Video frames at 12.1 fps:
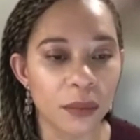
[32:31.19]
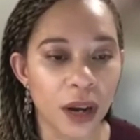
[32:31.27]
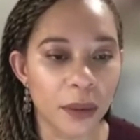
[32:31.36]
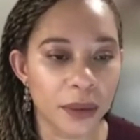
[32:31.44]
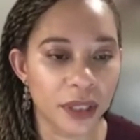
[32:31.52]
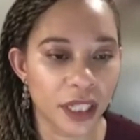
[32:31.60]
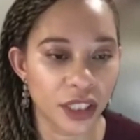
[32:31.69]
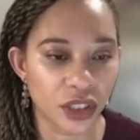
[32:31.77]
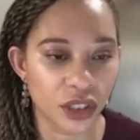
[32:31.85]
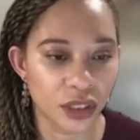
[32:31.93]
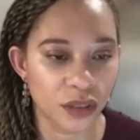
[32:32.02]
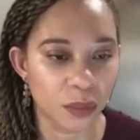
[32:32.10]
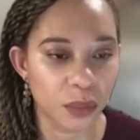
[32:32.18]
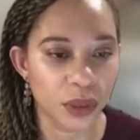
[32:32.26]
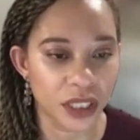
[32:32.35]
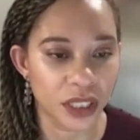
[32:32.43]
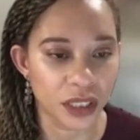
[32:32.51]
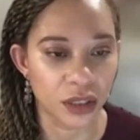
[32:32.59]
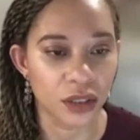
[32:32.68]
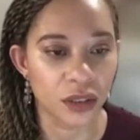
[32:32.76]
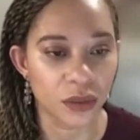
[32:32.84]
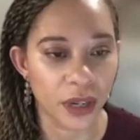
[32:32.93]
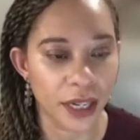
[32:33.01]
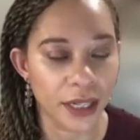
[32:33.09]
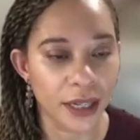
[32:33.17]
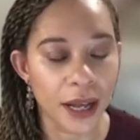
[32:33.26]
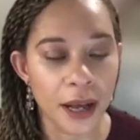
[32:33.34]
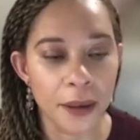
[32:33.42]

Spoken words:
population of prisoners, right,